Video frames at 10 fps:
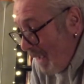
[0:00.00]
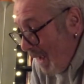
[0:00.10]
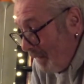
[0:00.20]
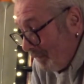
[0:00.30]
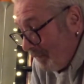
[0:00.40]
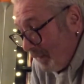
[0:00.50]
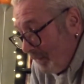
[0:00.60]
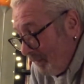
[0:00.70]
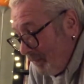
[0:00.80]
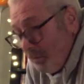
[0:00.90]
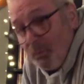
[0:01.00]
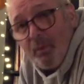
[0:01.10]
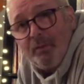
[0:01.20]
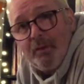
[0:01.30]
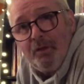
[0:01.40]
anything
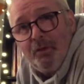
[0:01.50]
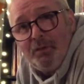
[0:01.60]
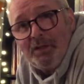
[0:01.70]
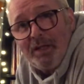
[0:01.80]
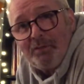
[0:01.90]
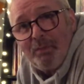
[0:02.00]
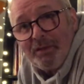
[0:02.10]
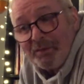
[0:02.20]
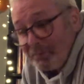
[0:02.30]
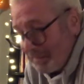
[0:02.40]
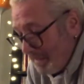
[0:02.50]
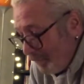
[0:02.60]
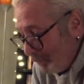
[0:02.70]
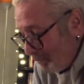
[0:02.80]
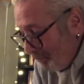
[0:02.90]
with the new Sex Pistols
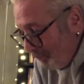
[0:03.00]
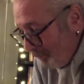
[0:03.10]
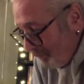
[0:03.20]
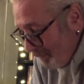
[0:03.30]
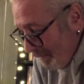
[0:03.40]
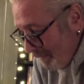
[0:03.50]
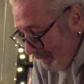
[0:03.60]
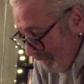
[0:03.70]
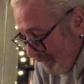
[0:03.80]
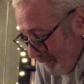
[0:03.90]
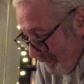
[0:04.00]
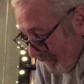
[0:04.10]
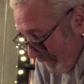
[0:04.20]
album. So